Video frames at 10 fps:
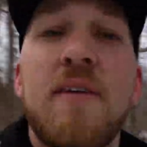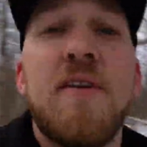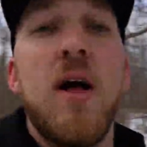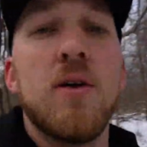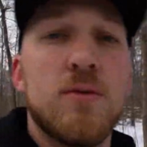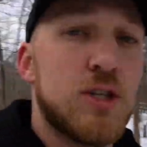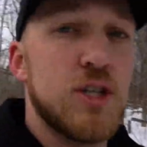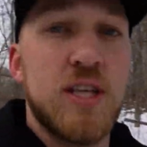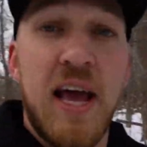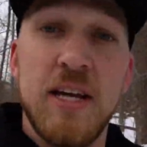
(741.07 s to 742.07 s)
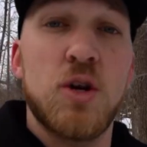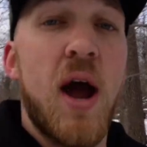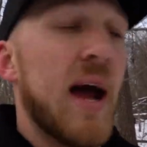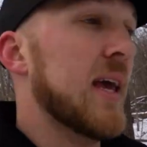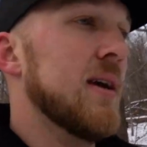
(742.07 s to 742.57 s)
I followed was just a
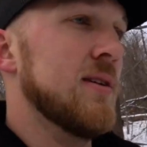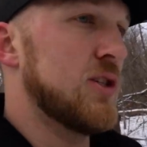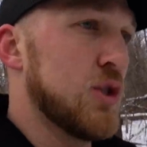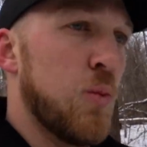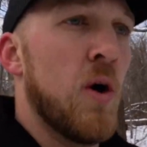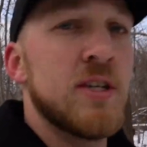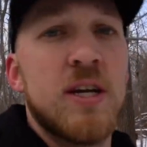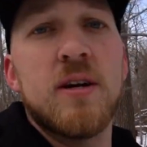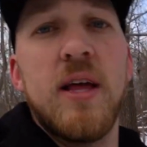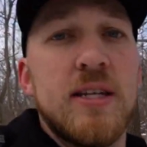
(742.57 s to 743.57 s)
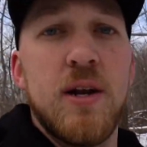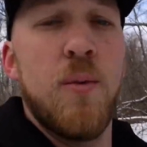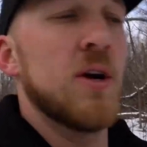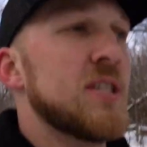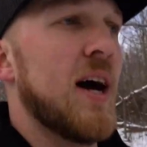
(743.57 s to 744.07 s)
track. It's just one deer that did it
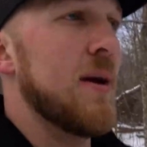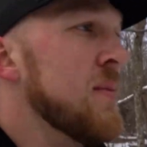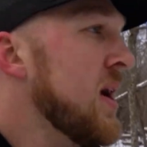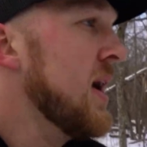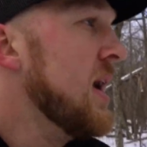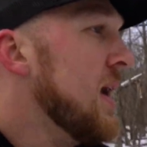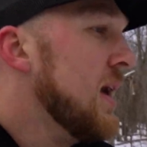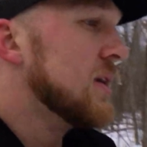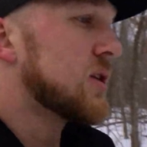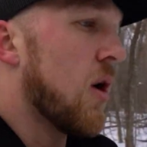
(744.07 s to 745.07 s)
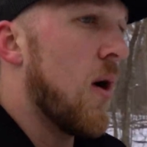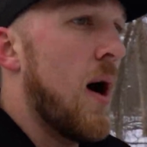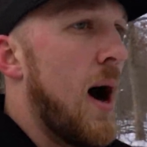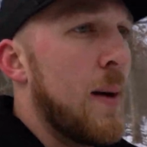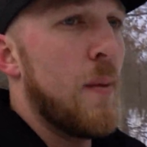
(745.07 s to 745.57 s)
one time. So
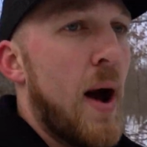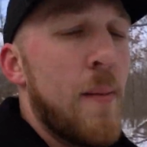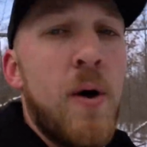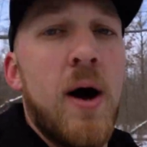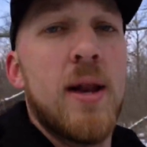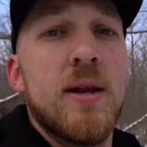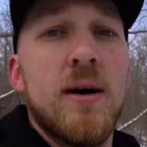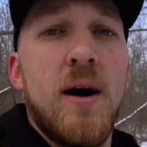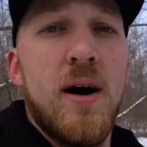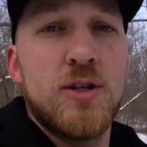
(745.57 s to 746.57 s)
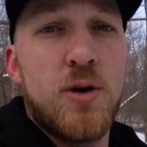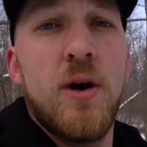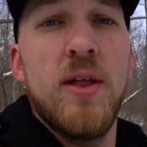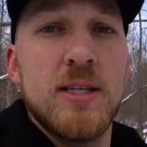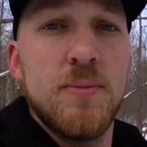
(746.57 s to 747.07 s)
I want a
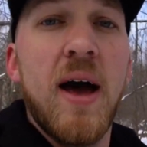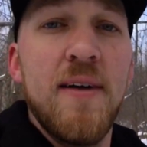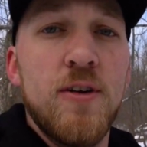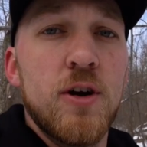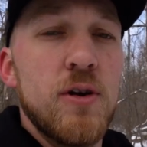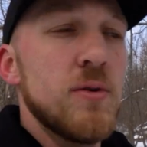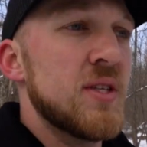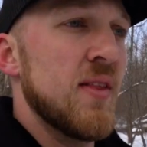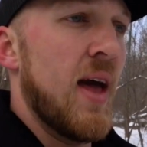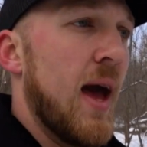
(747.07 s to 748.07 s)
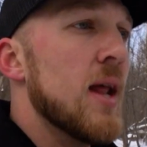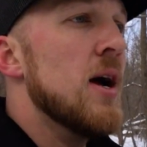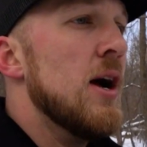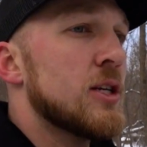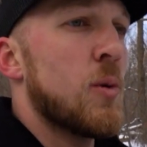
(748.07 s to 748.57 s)
trail that's heavier used than that.
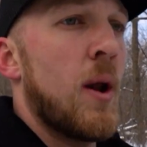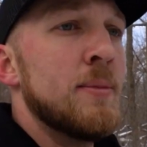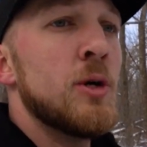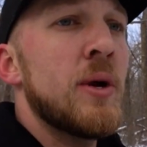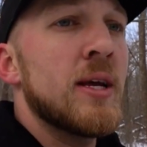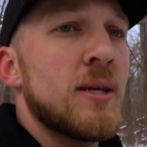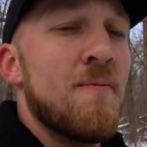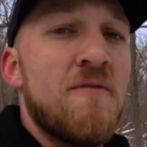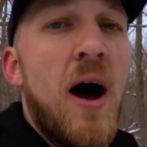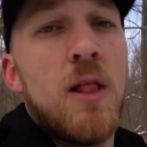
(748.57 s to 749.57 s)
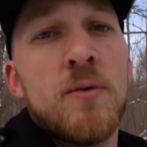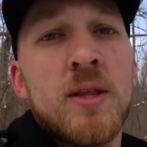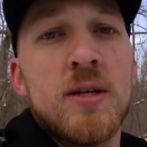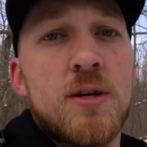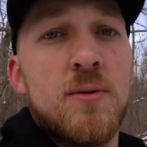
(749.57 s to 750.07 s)
So what I'm doing is I'm following
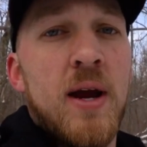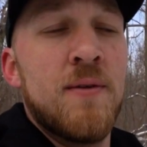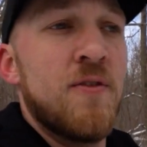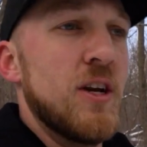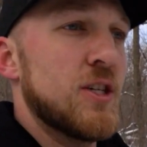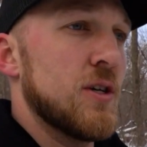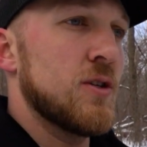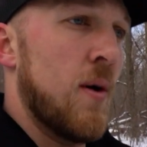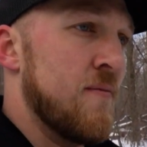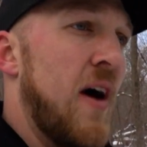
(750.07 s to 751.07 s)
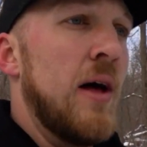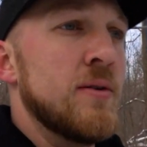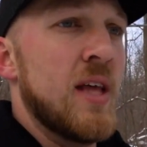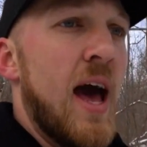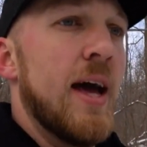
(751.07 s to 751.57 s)
the terrain feature. So I'm
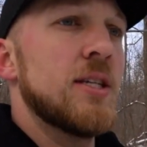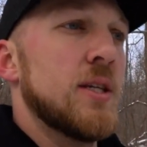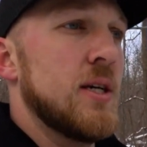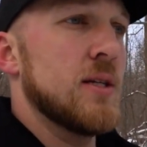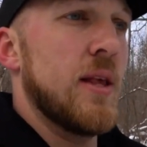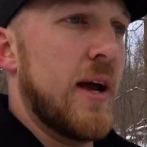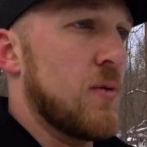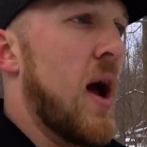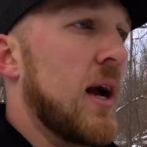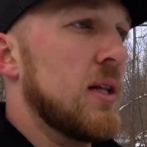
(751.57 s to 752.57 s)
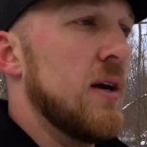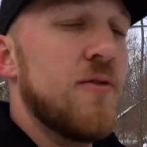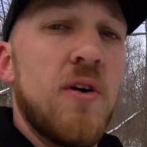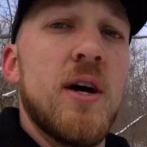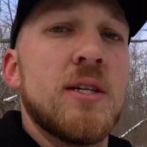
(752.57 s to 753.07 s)
following the edge of this like rock
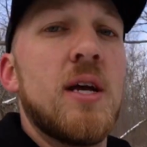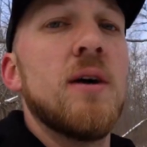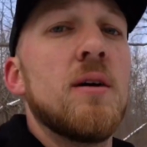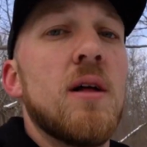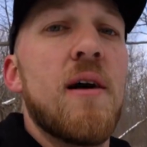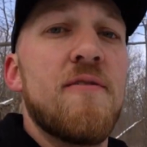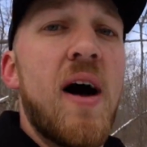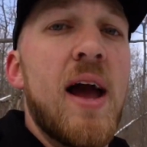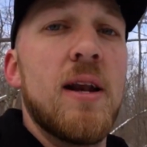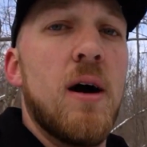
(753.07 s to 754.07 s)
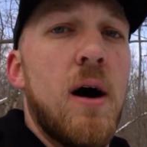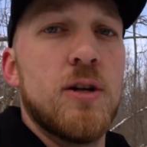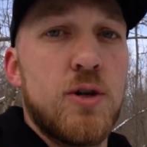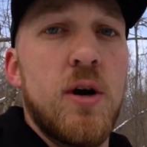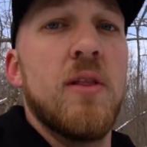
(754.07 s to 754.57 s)
cliff until I find a
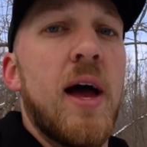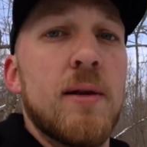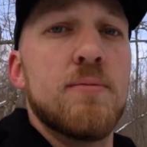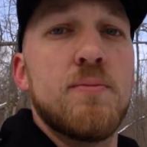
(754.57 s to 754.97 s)
trail that